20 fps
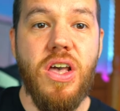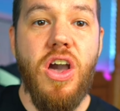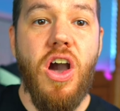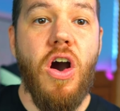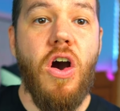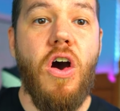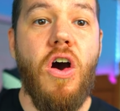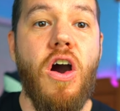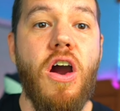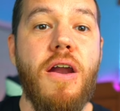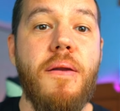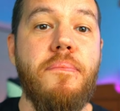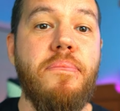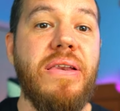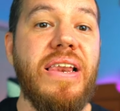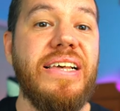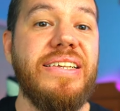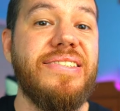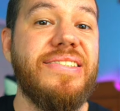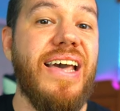are
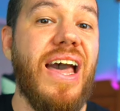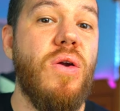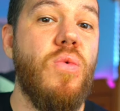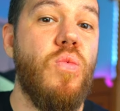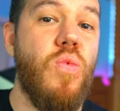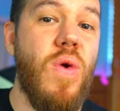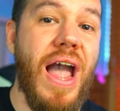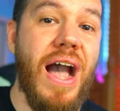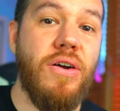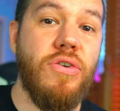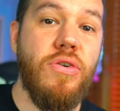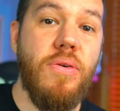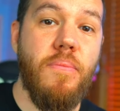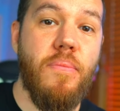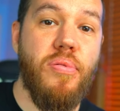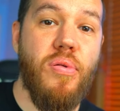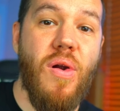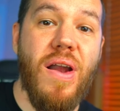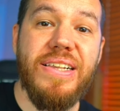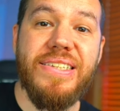placed at round
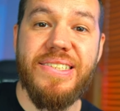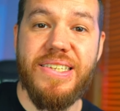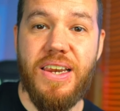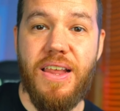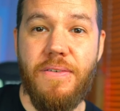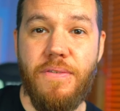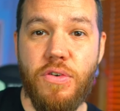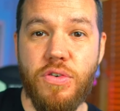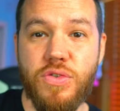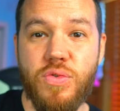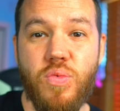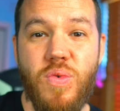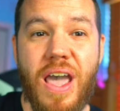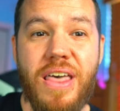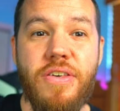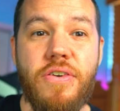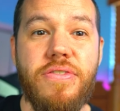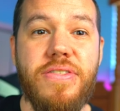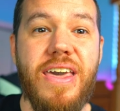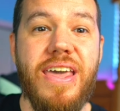price levels
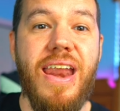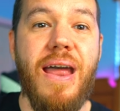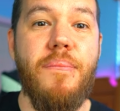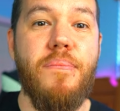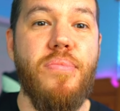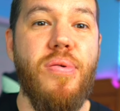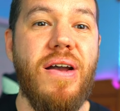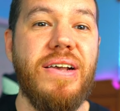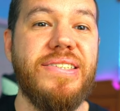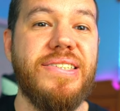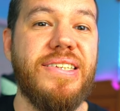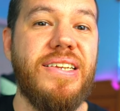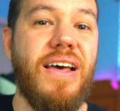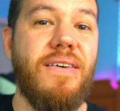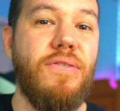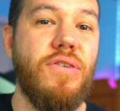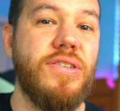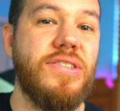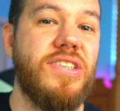rather than at price levels